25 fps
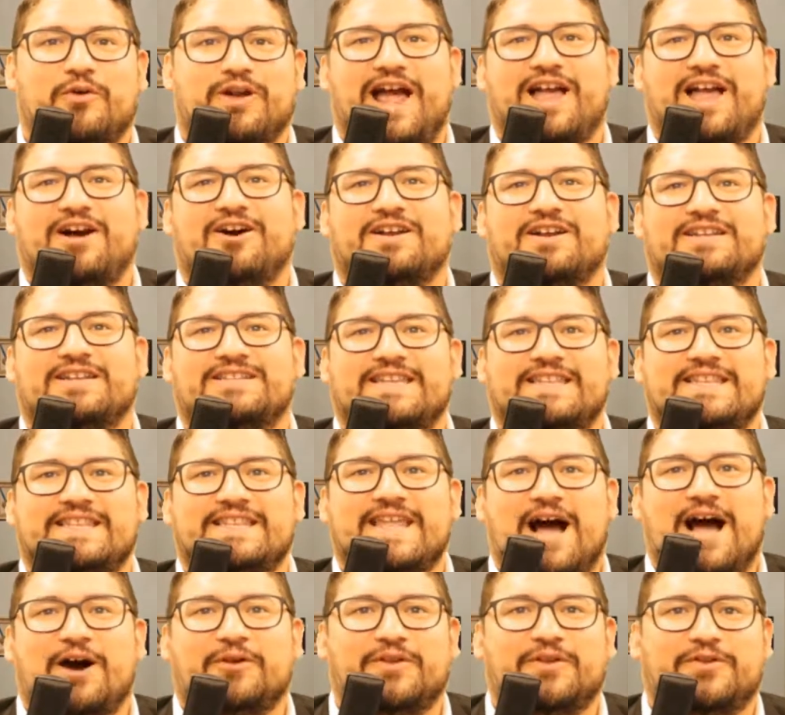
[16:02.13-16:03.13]
I honestly
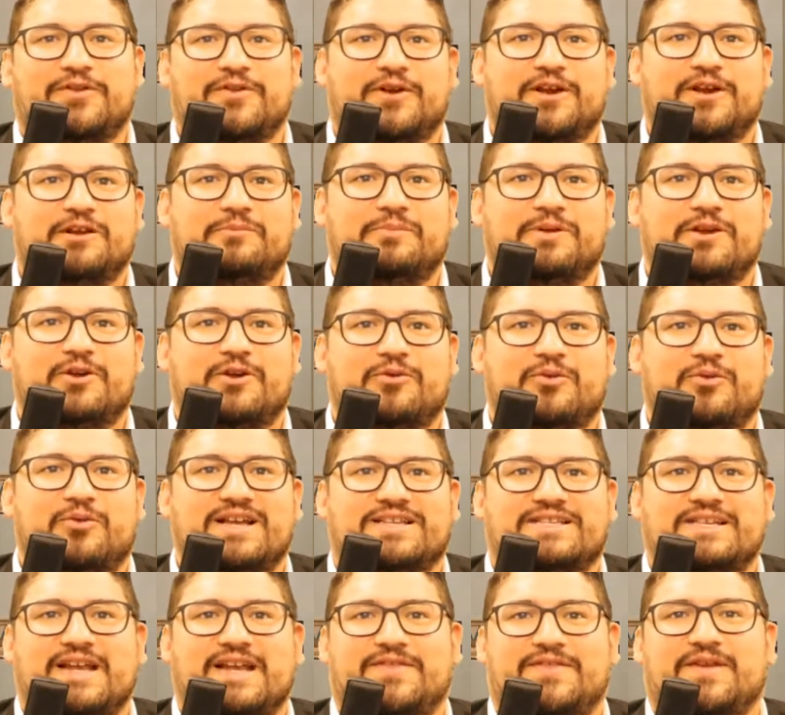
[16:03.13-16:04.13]
doubt that they're going to be
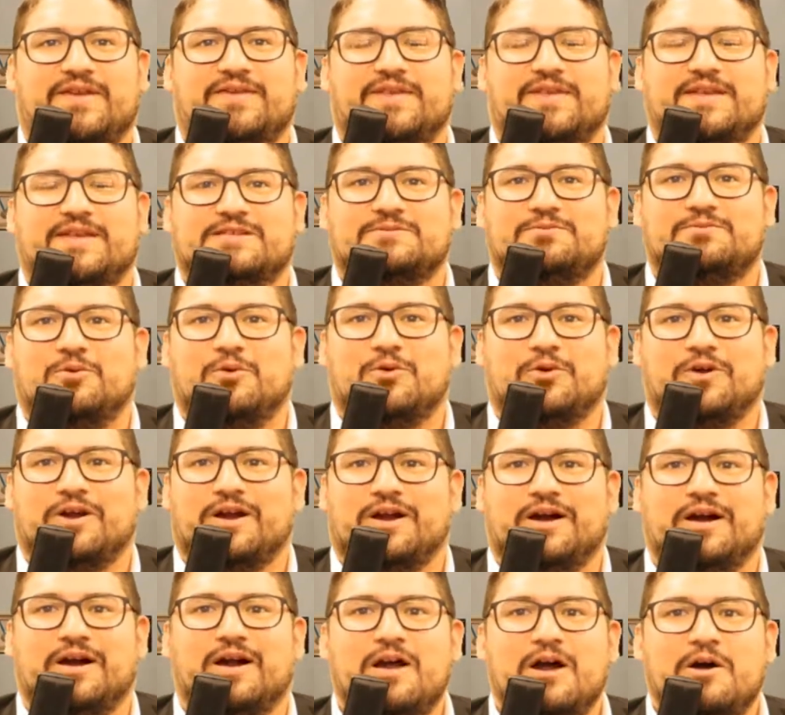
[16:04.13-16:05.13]
arrested. I think there's
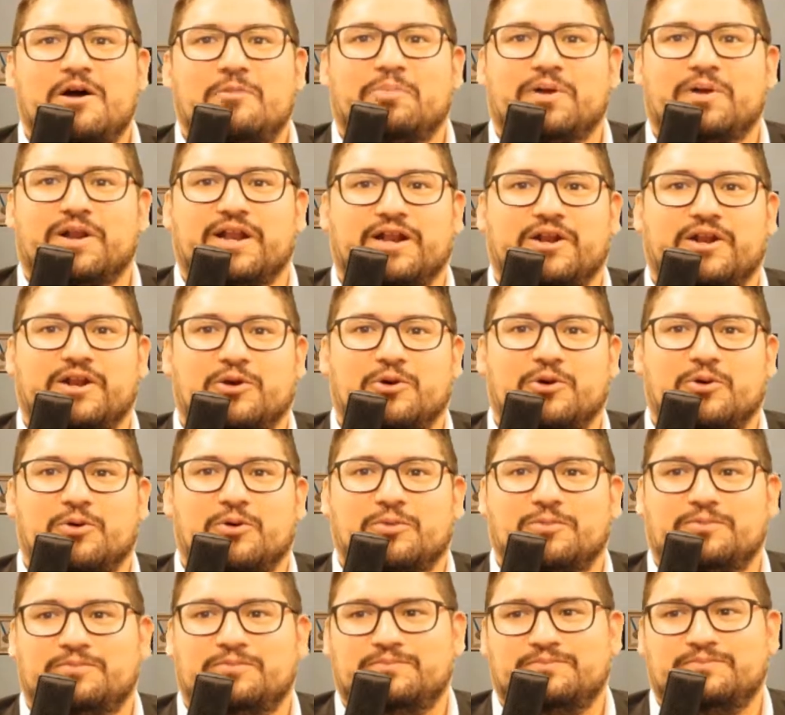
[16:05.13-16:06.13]
more political
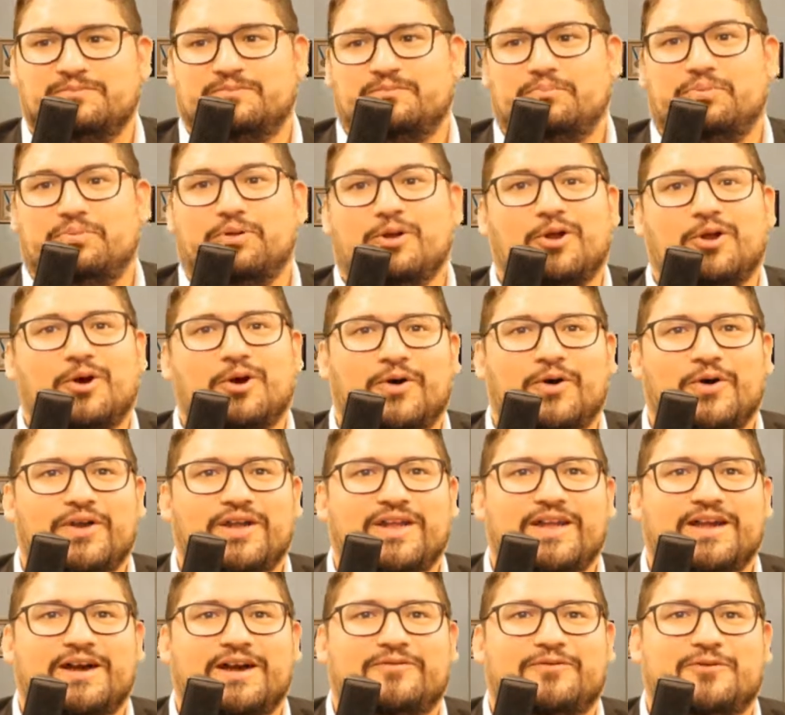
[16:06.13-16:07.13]

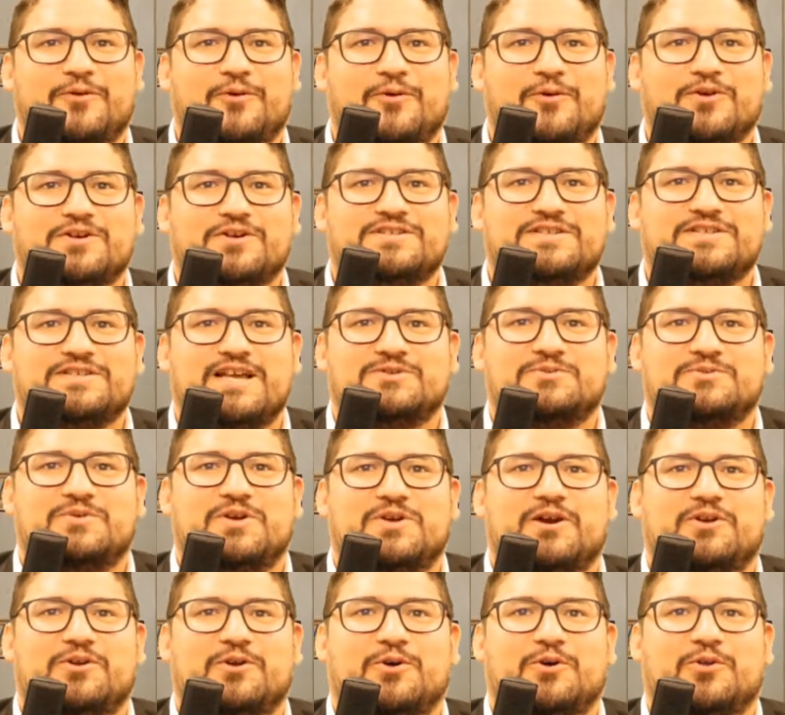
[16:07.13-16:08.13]
ploy, of course, as we
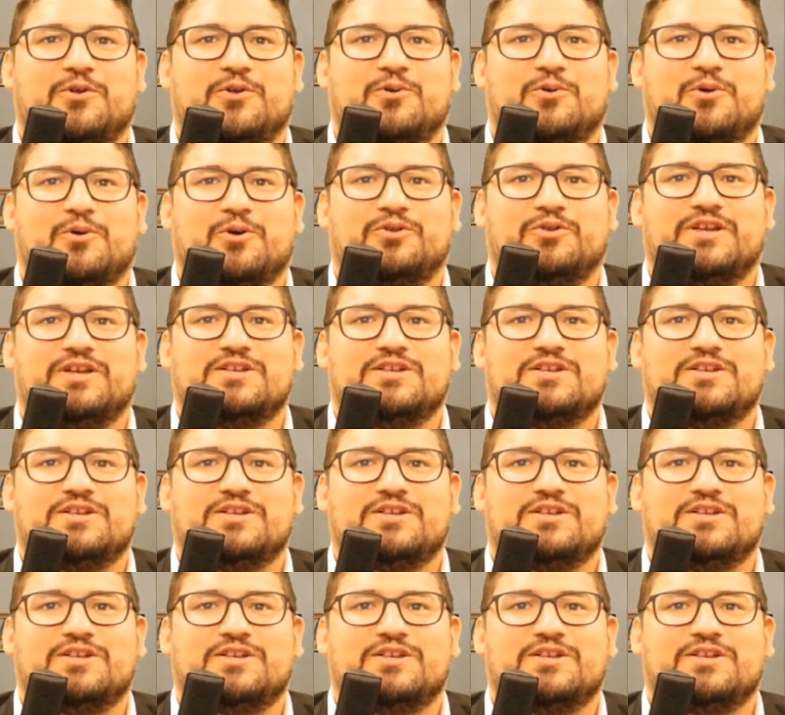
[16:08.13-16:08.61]
all know, the world is